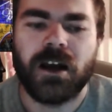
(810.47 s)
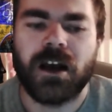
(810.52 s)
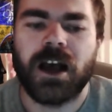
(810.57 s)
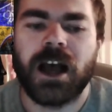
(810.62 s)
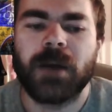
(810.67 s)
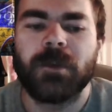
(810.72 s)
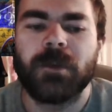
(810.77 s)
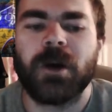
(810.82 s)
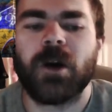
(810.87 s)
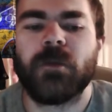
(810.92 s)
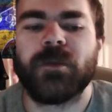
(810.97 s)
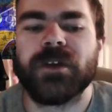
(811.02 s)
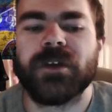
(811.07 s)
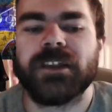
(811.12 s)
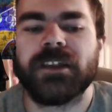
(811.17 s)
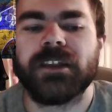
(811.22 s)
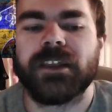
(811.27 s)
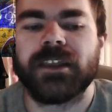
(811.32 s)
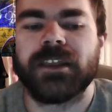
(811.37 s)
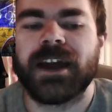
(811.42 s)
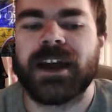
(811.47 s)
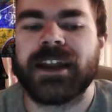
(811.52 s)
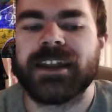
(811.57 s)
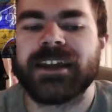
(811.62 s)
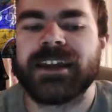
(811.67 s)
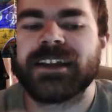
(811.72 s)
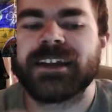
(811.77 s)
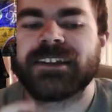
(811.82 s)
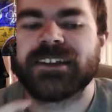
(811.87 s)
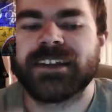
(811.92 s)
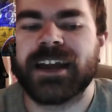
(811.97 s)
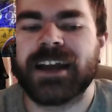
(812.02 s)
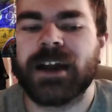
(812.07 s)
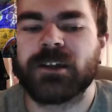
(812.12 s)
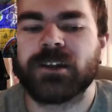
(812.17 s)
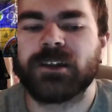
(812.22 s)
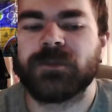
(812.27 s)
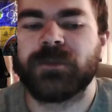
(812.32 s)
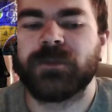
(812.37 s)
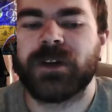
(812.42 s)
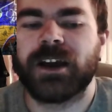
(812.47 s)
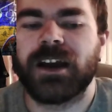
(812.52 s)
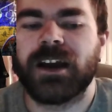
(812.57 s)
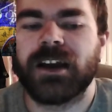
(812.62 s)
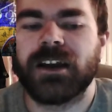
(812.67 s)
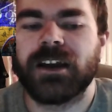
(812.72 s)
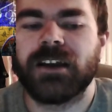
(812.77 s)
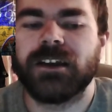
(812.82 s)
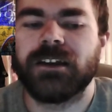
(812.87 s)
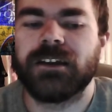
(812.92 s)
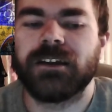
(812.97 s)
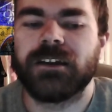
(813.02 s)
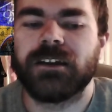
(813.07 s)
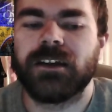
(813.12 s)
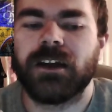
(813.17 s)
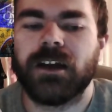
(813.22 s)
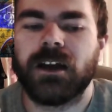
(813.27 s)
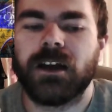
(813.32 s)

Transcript: I'm hoping that it gets announced by...